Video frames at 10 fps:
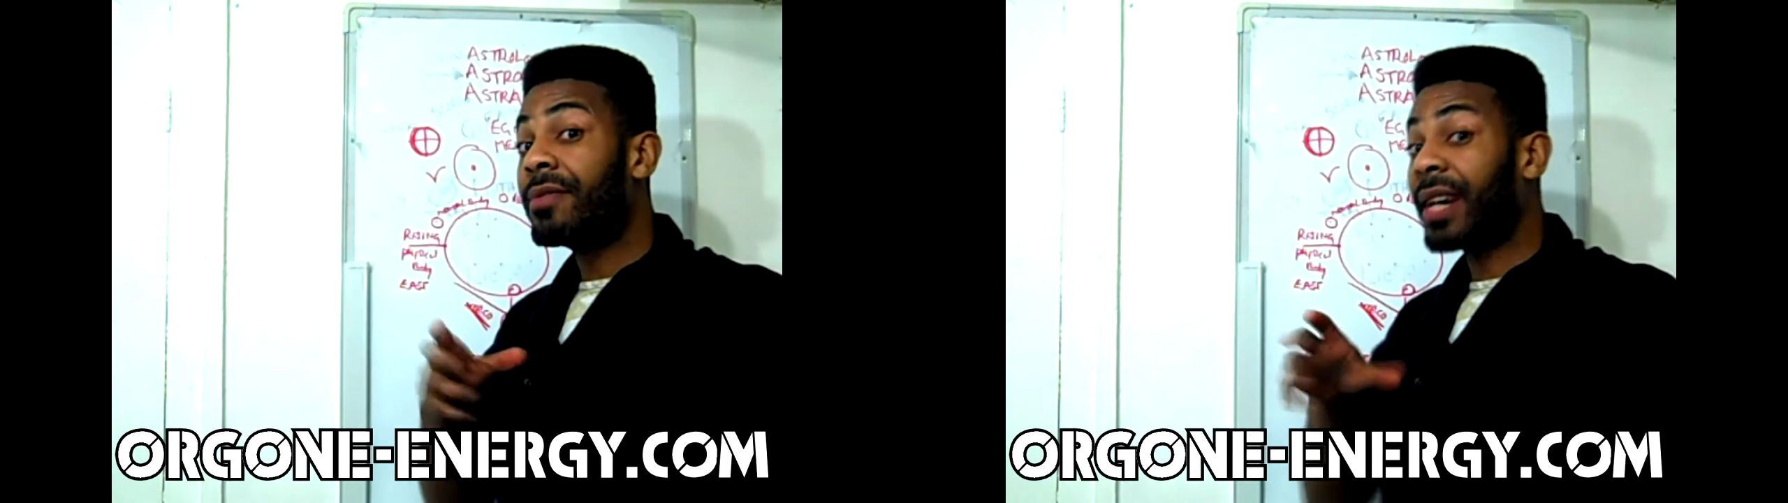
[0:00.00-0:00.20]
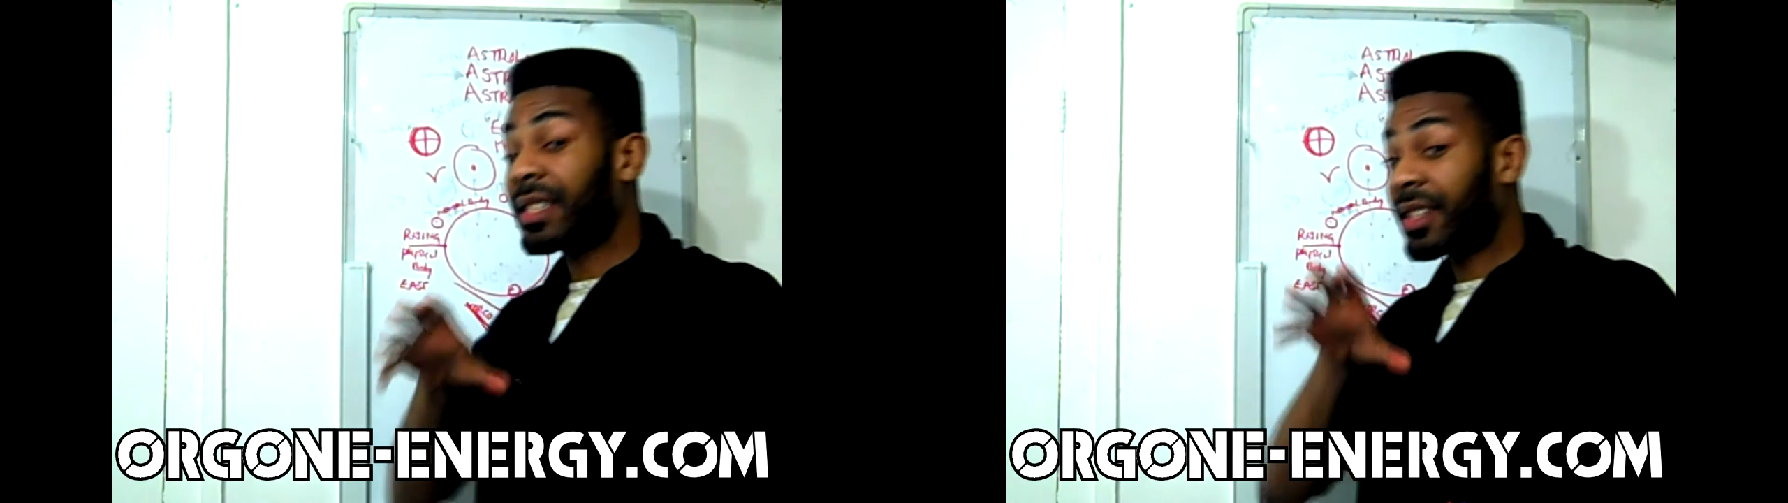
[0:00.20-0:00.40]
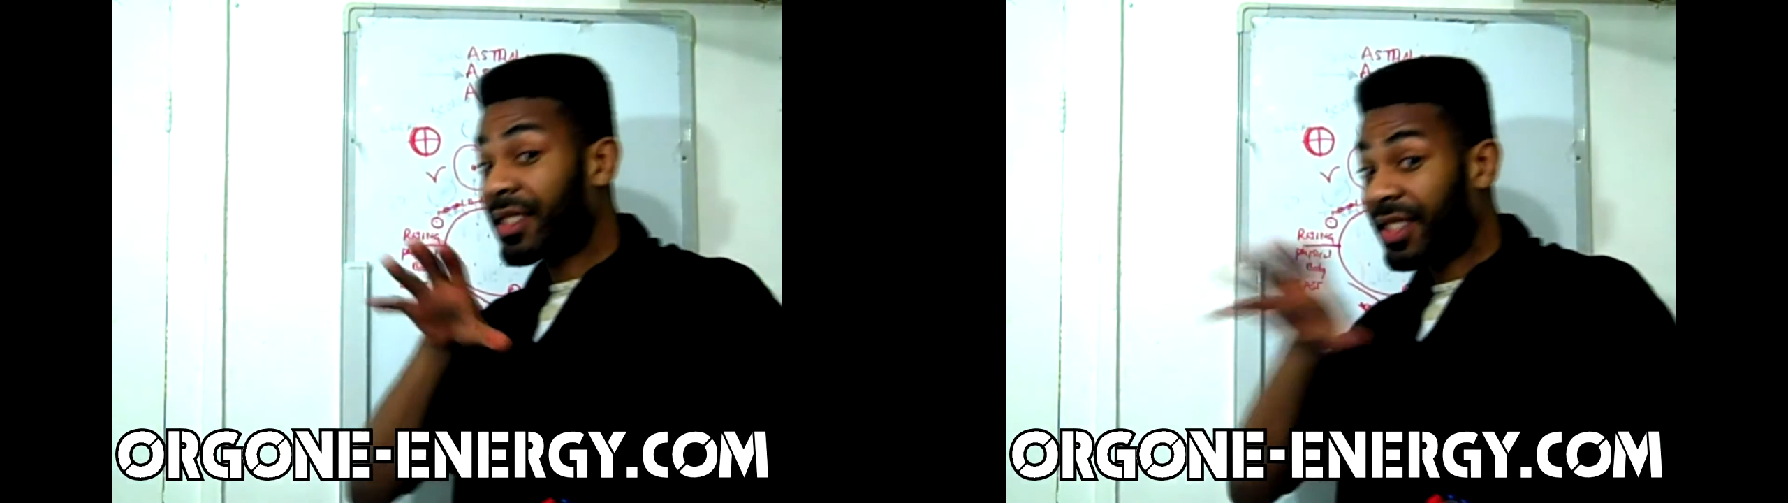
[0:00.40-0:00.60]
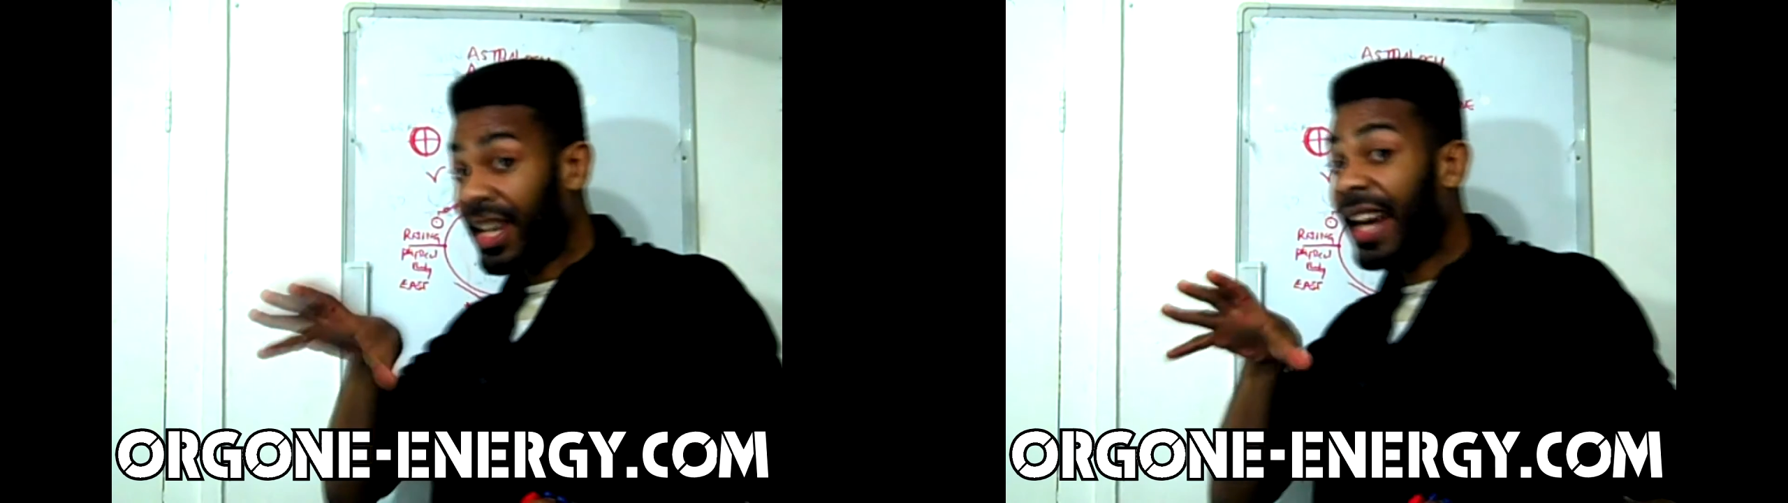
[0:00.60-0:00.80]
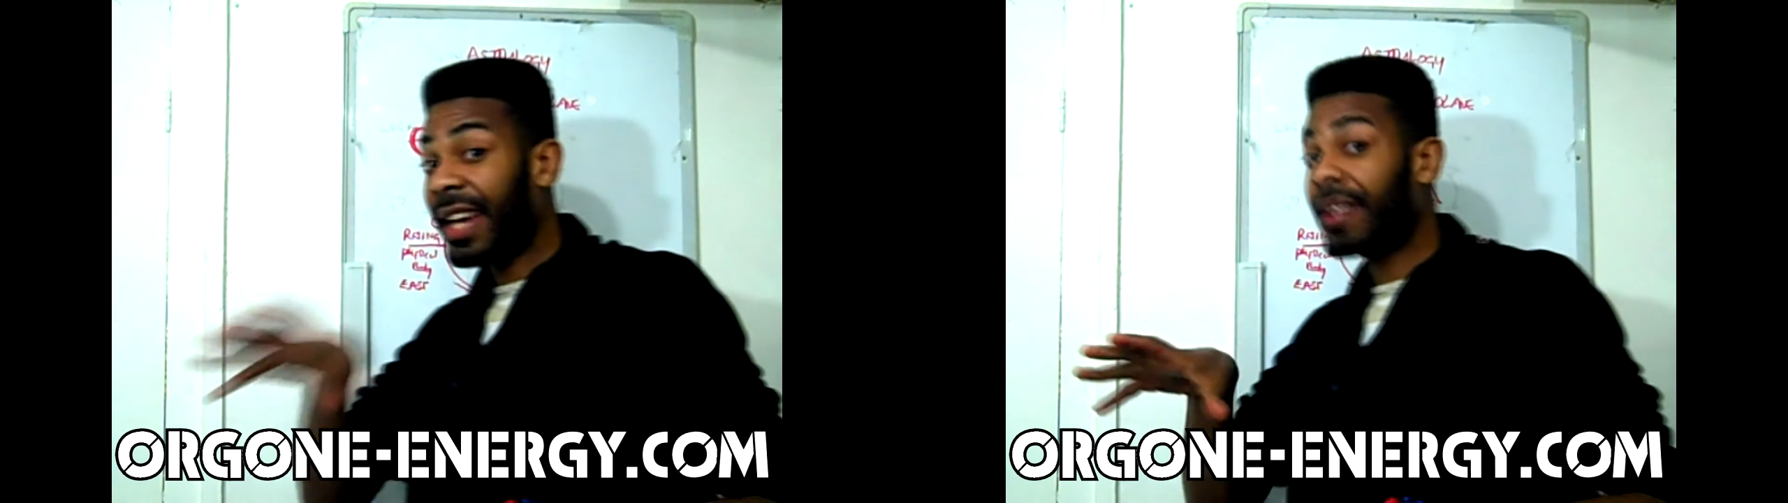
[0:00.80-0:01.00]
as a
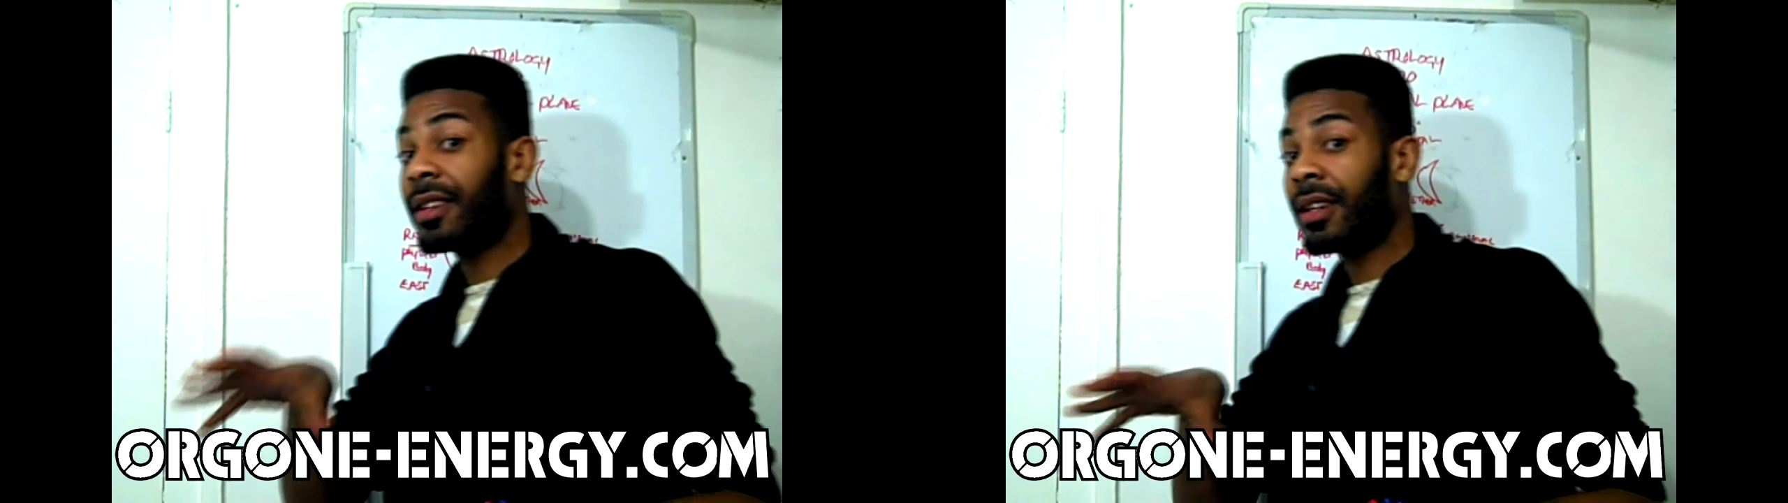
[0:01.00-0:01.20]
sign,